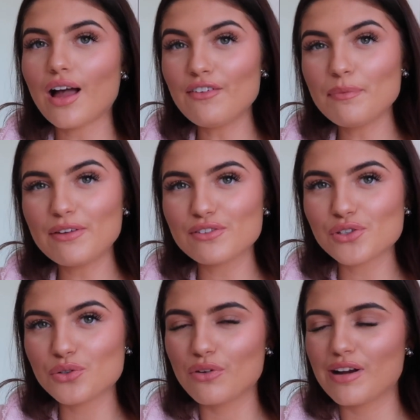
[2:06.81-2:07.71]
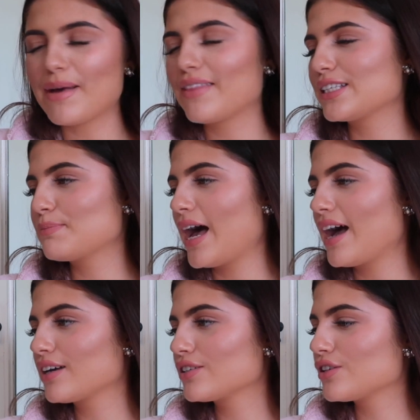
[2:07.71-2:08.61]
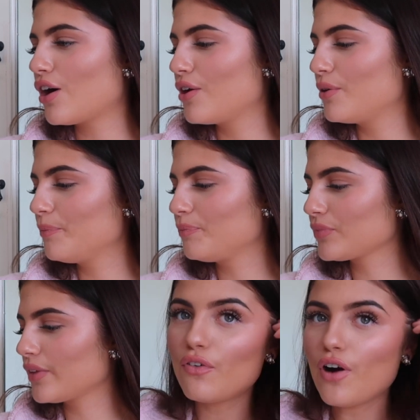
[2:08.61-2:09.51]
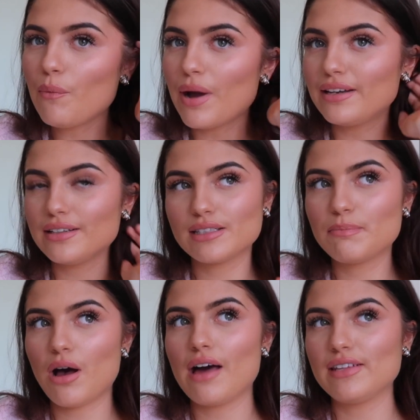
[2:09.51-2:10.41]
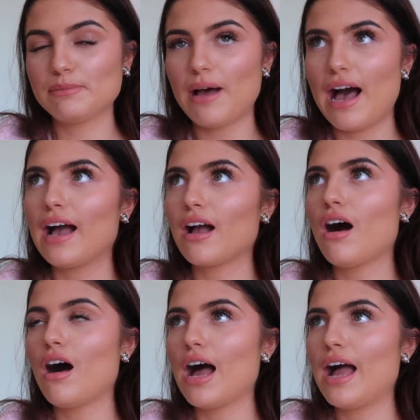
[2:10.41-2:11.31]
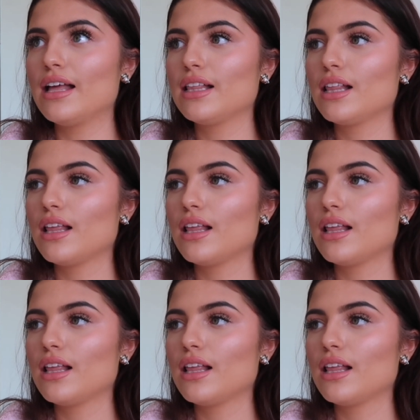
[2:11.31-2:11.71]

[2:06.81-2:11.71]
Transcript: I have a bit of a story about this bag. So before I went to buy this bag, I